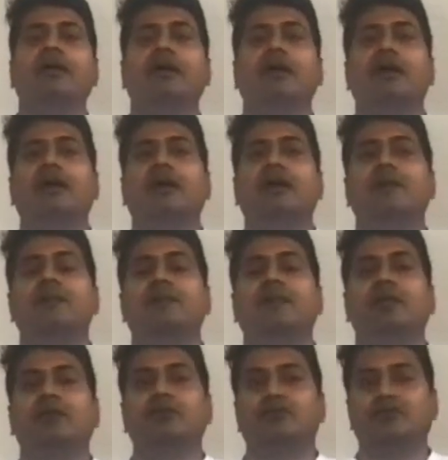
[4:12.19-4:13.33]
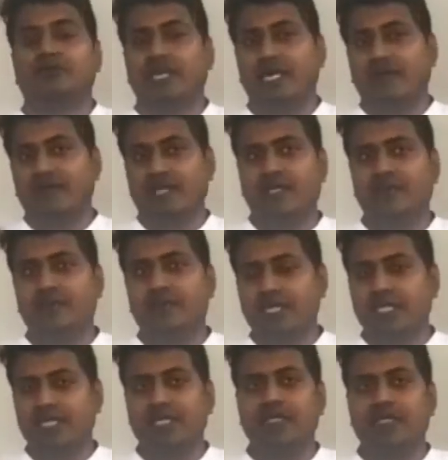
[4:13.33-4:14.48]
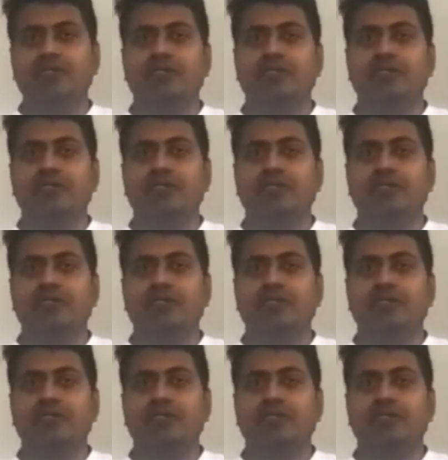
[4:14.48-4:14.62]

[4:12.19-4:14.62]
And also we have a community.